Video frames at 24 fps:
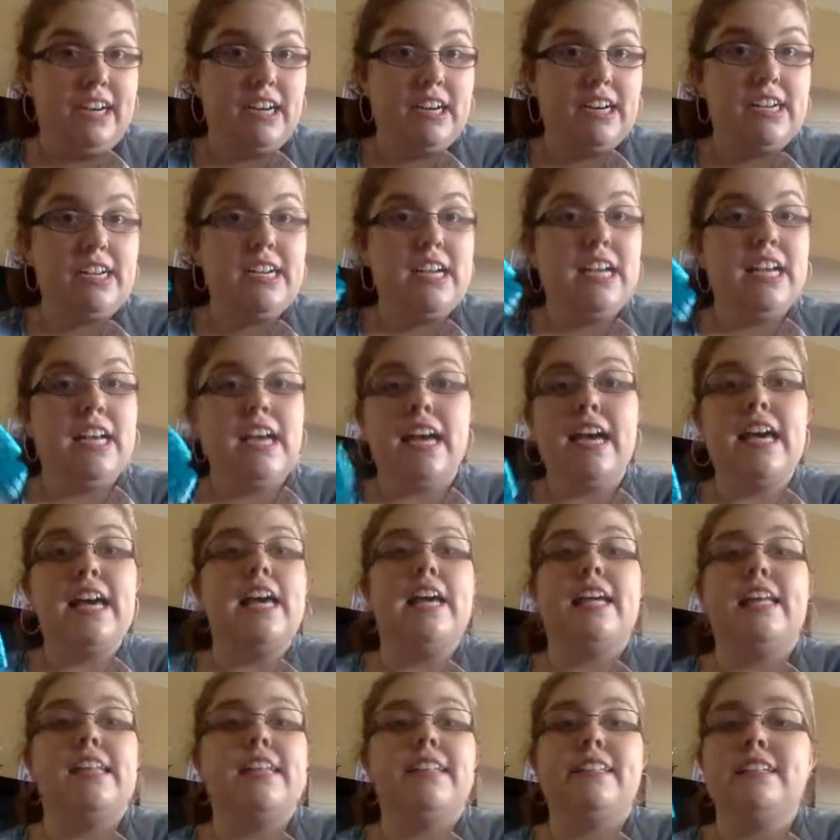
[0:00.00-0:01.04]
and
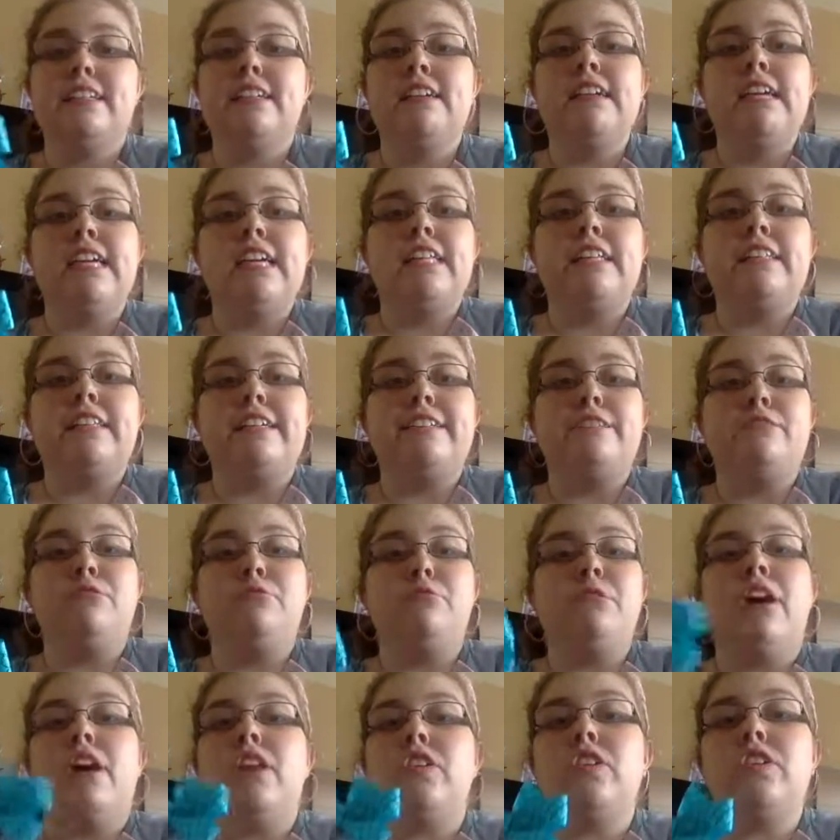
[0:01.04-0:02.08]
they do not
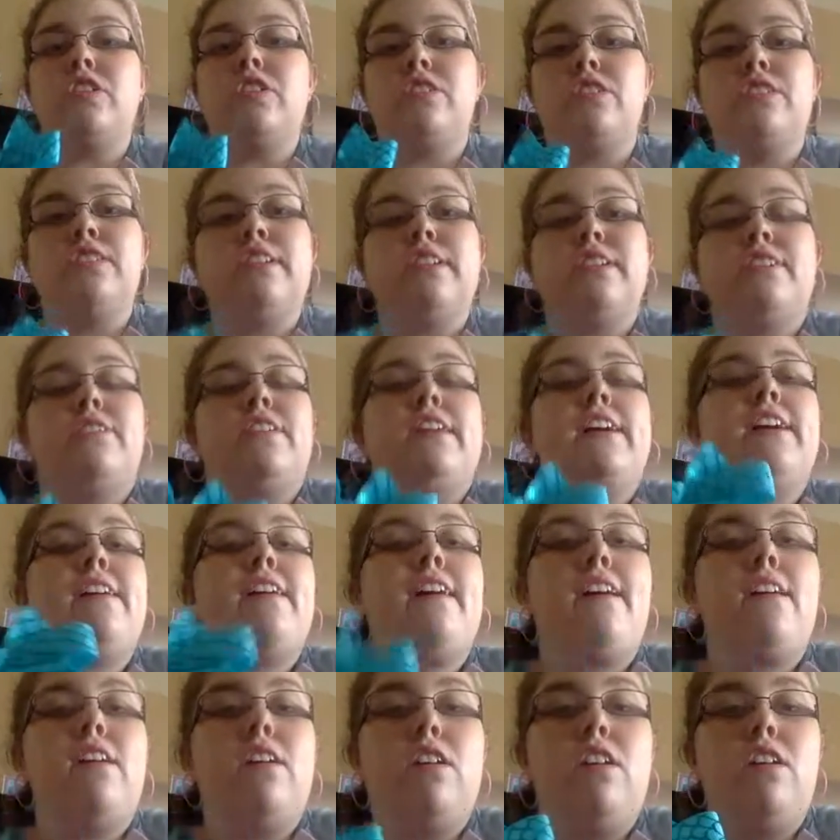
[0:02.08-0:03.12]
look good in her hair at
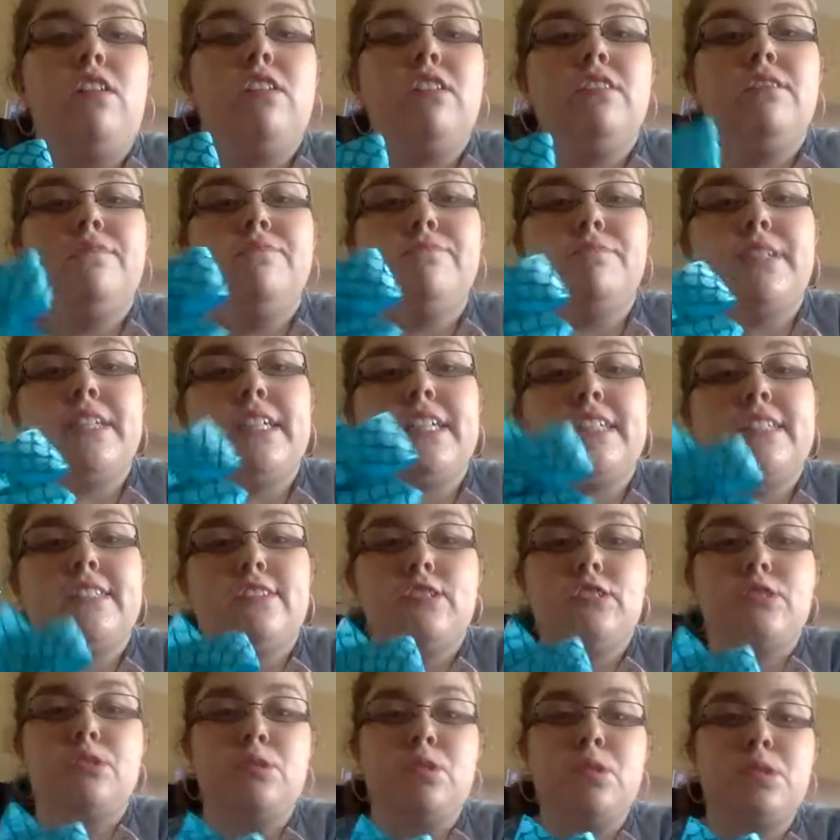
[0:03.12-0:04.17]
all because they're so
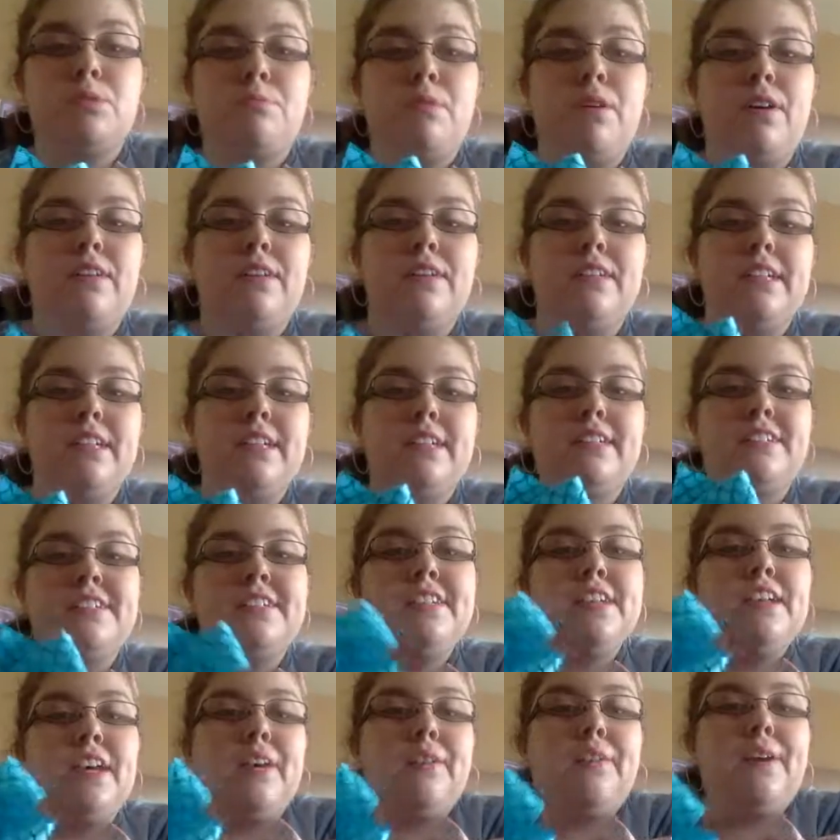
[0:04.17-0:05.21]
small they you
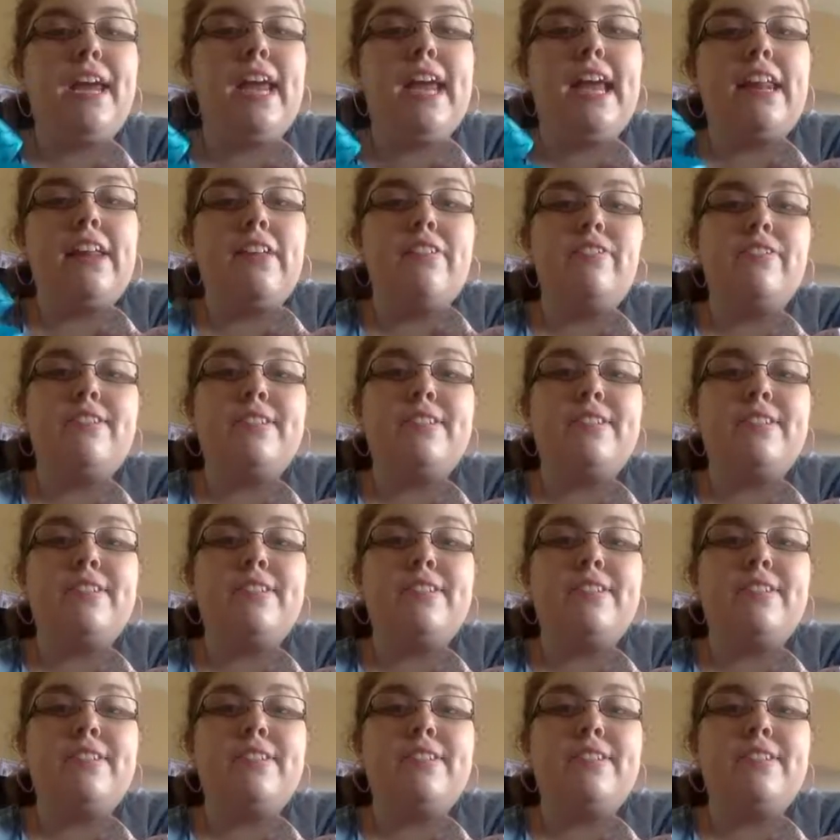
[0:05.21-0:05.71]
can't even see them.